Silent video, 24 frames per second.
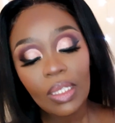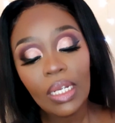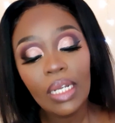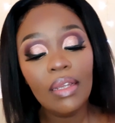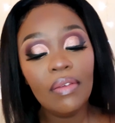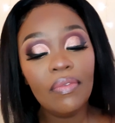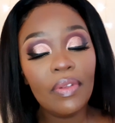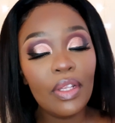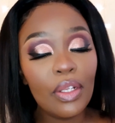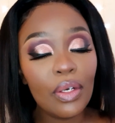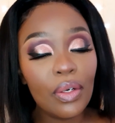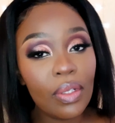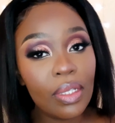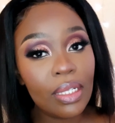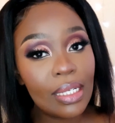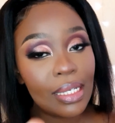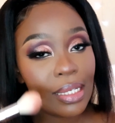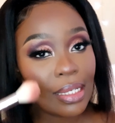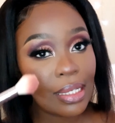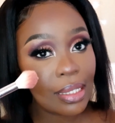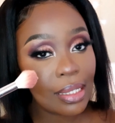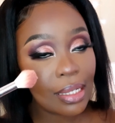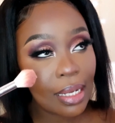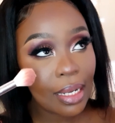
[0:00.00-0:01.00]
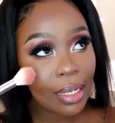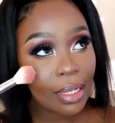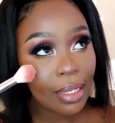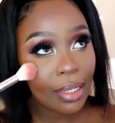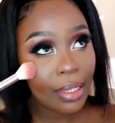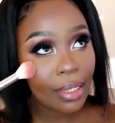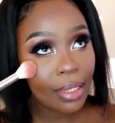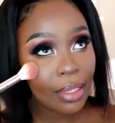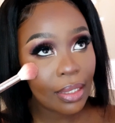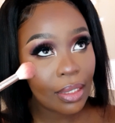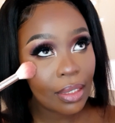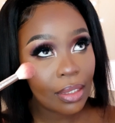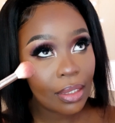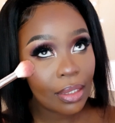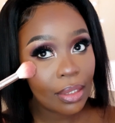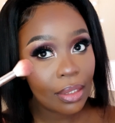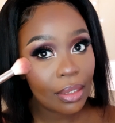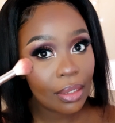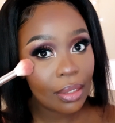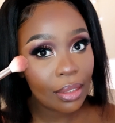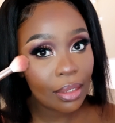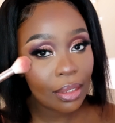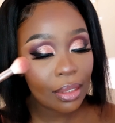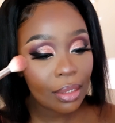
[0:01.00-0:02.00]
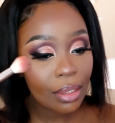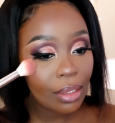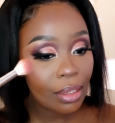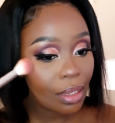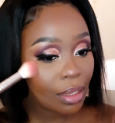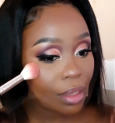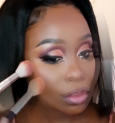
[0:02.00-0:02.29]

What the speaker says: Even though this is technically not highlight.